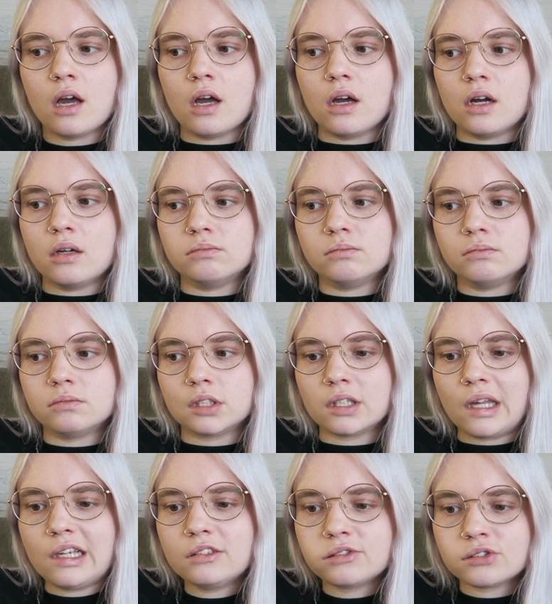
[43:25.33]
but
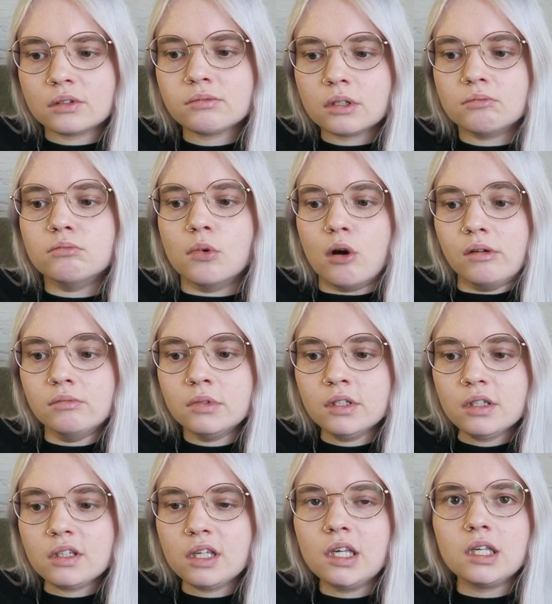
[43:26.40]
like from the
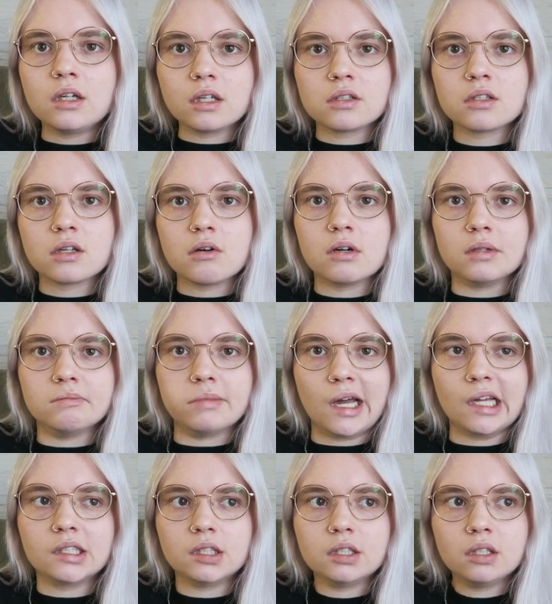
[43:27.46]
moment he got to know him
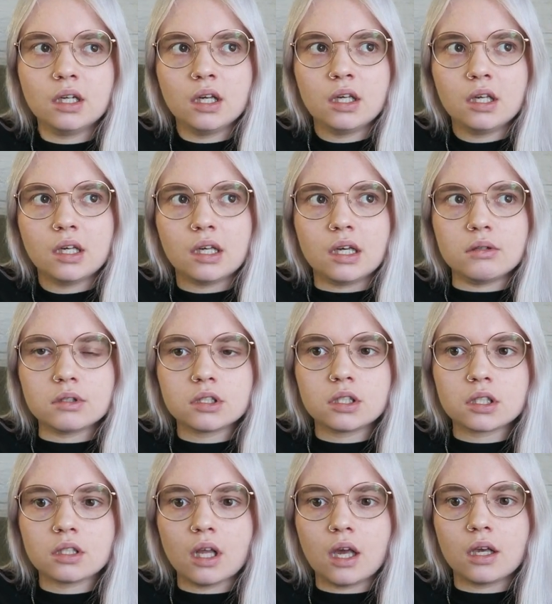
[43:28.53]
better, it was
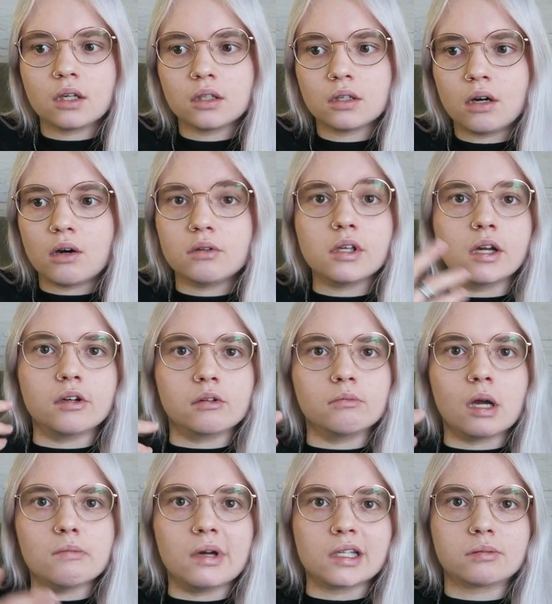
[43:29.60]
just like, oh yeah, you're
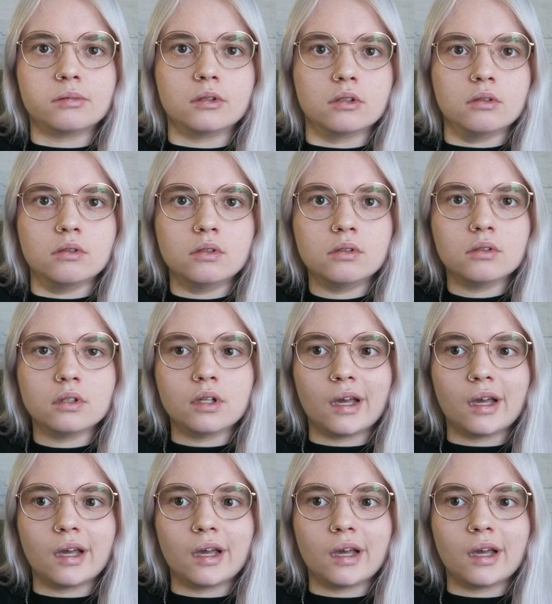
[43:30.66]
my best bro.